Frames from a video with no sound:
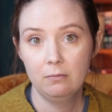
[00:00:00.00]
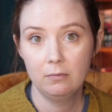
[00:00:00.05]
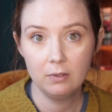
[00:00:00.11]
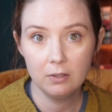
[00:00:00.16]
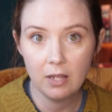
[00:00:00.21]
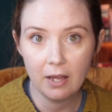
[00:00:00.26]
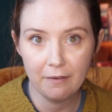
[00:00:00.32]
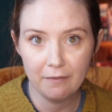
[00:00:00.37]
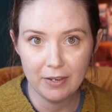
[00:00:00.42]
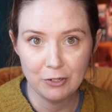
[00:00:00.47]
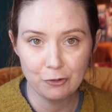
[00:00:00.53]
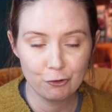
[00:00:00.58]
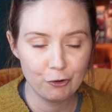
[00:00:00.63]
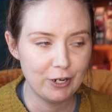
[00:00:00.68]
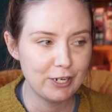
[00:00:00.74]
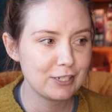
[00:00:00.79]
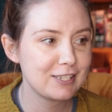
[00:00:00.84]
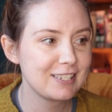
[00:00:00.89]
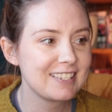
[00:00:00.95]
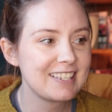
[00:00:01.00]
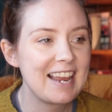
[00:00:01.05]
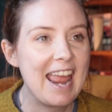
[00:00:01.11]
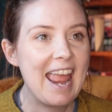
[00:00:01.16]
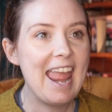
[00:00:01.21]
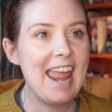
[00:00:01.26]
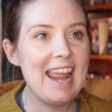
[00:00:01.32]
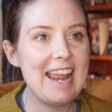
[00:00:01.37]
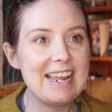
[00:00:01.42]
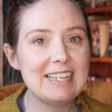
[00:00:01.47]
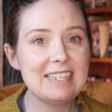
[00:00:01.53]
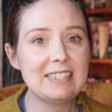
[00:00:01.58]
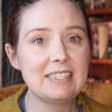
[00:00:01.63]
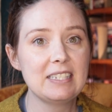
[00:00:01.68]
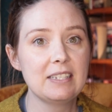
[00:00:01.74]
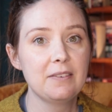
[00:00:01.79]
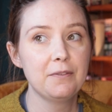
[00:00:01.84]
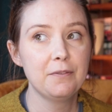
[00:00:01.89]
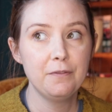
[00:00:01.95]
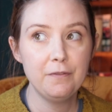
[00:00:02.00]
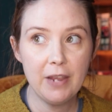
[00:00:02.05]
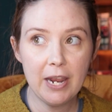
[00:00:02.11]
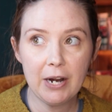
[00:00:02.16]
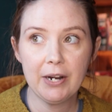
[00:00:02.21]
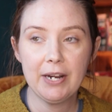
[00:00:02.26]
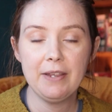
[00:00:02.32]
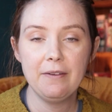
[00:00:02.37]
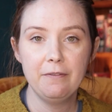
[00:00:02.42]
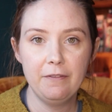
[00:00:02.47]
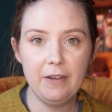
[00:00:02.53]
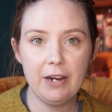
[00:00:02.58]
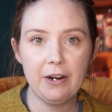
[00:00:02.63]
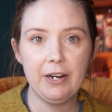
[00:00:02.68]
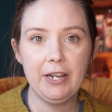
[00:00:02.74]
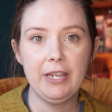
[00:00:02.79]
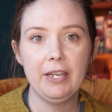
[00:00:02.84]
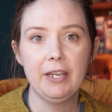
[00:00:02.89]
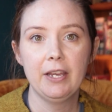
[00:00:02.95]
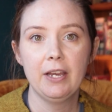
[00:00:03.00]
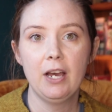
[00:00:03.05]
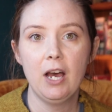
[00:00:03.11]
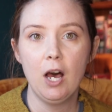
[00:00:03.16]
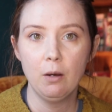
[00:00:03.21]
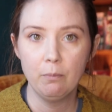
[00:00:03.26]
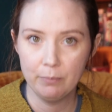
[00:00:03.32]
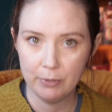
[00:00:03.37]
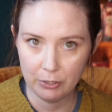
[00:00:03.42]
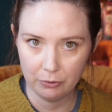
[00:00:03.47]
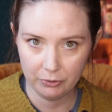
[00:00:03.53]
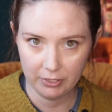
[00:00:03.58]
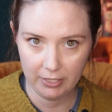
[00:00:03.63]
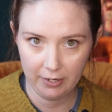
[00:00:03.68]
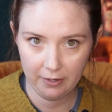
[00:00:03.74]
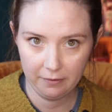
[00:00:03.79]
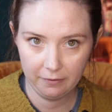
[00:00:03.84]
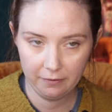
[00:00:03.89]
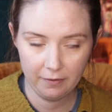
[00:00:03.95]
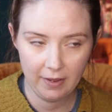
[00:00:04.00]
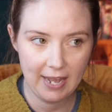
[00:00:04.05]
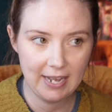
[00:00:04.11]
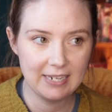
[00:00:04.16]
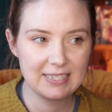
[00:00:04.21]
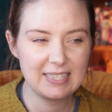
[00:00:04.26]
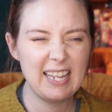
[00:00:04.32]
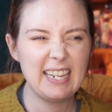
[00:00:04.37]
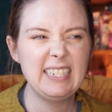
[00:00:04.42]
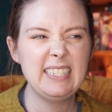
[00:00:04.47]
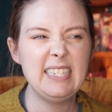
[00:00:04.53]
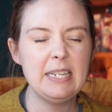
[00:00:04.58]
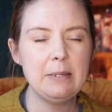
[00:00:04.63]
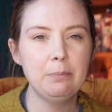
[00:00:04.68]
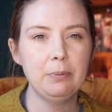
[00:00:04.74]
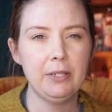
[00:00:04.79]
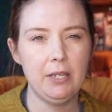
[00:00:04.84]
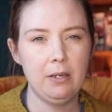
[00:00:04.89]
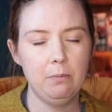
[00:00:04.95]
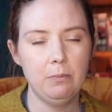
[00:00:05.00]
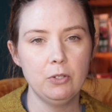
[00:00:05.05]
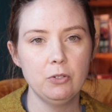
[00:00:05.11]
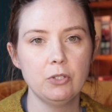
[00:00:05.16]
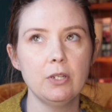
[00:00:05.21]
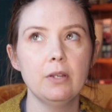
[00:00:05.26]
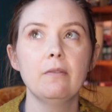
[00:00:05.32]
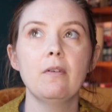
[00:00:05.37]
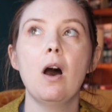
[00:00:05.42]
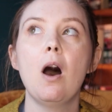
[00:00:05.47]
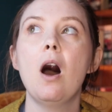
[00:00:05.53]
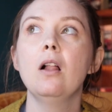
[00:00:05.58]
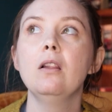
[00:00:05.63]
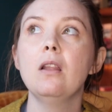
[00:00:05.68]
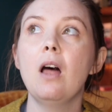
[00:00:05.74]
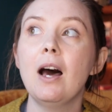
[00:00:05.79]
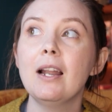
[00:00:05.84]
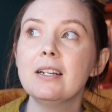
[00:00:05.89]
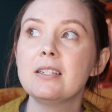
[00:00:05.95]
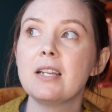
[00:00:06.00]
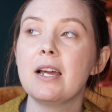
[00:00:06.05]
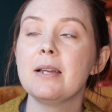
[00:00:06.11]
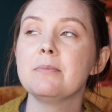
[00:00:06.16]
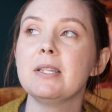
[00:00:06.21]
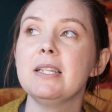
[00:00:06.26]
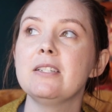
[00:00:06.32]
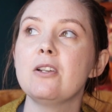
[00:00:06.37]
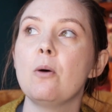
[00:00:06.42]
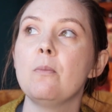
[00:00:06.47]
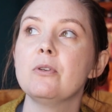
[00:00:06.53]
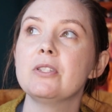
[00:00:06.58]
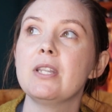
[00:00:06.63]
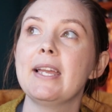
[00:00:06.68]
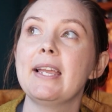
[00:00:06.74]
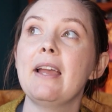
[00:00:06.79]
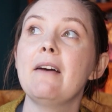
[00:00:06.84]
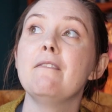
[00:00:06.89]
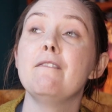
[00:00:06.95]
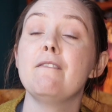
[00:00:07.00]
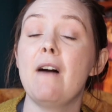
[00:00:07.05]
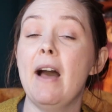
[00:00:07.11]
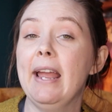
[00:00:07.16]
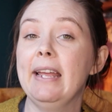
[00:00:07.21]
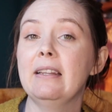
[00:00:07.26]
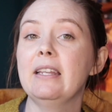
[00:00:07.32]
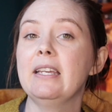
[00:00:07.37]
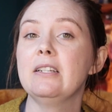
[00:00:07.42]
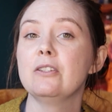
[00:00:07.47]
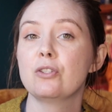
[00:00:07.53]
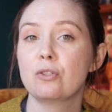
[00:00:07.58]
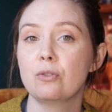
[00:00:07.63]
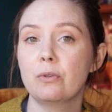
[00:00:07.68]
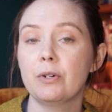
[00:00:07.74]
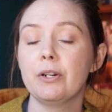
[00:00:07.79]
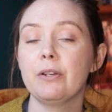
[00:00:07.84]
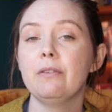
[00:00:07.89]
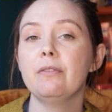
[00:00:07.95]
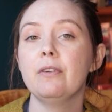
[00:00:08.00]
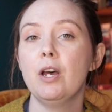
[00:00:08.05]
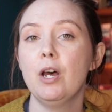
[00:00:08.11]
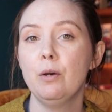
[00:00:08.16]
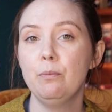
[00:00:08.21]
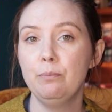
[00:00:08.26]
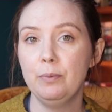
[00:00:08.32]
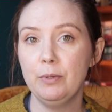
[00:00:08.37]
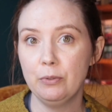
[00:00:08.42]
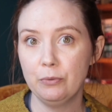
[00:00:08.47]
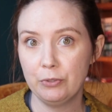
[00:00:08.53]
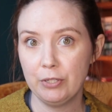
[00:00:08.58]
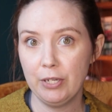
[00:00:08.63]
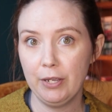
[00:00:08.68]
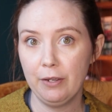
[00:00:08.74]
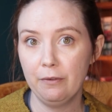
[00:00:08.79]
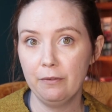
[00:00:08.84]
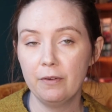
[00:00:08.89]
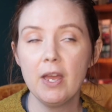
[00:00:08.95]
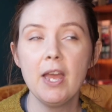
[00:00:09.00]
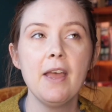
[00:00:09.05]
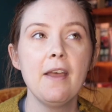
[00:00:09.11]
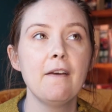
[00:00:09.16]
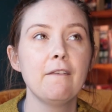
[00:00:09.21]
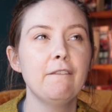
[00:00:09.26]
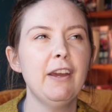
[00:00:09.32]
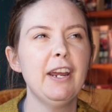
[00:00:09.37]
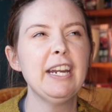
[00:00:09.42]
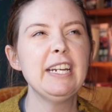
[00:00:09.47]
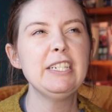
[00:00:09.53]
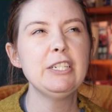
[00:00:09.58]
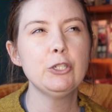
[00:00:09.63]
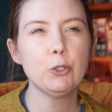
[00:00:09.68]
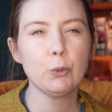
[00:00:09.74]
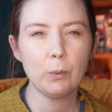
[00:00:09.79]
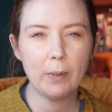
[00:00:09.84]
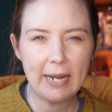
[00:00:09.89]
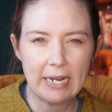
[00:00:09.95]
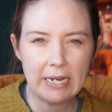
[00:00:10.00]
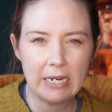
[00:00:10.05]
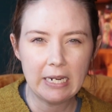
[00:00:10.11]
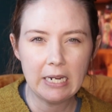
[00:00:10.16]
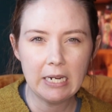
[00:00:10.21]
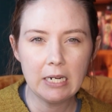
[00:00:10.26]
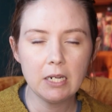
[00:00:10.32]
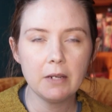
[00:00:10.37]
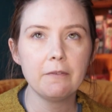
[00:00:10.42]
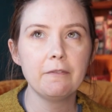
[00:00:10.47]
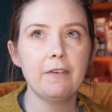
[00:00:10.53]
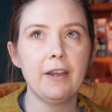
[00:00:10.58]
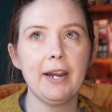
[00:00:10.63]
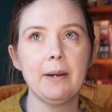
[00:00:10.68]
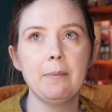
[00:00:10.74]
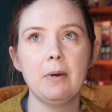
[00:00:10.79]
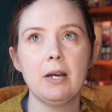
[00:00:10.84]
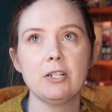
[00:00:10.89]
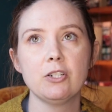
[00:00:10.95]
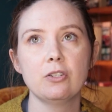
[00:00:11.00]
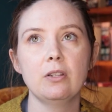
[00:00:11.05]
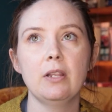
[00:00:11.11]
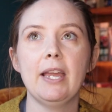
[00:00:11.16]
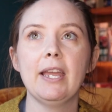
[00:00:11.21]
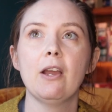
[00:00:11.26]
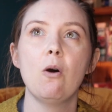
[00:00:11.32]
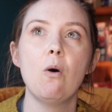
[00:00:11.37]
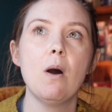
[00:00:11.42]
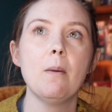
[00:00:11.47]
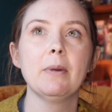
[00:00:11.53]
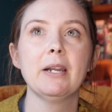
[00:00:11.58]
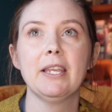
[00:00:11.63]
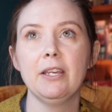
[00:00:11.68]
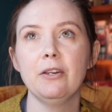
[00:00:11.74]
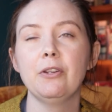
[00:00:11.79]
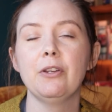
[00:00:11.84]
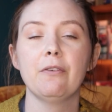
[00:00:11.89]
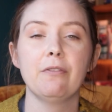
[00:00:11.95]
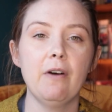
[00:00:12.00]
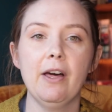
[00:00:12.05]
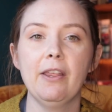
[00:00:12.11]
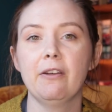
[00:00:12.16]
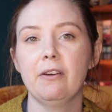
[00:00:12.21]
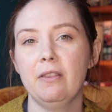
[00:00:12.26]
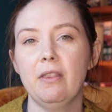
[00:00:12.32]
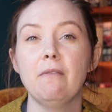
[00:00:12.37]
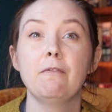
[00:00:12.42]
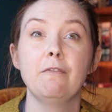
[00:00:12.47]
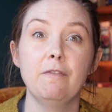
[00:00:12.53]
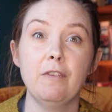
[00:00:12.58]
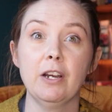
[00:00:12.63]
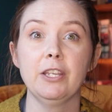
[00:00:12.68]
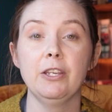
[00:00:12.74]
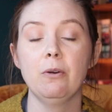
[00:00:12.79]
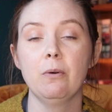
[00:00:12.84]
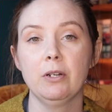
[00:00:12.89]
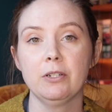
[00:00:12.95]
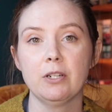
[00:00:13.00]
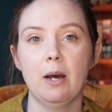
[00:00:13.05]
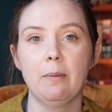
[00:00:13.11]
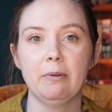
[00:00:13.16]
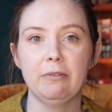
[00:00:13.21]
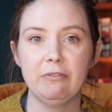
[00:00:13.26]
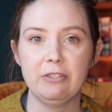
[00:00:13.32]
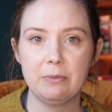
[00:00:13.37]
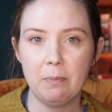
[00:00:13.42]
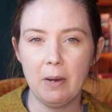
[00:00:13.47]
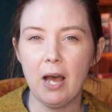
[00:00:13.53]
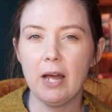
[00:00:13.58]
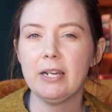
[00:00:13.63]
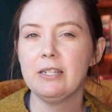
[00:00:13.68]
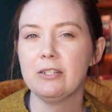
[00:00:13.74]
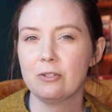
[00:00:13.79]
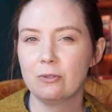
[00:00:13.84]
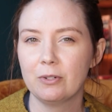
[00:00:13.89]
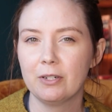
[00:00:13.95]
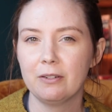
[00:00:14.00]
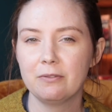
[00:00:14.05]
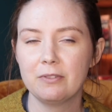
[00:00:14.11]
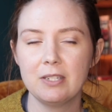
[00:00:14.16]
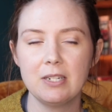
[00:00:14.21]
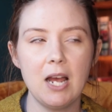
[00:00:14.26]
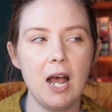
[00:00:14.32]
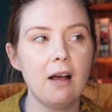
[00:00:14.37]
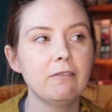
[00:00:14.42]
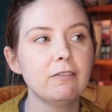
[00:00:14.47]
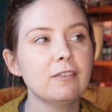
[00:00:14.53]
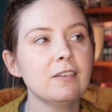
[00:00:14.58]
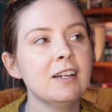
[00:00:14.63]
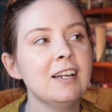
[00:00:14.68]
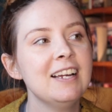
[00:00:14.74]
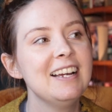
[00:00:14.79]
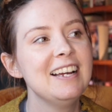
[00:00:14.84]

love interests is very, very abusive, and it's like deeply abusive. A lot of times it's almost like a violent sort of abusive, very degrading, very much like, oh, I'm going to kill your father and then you on top of his body sort of stuff.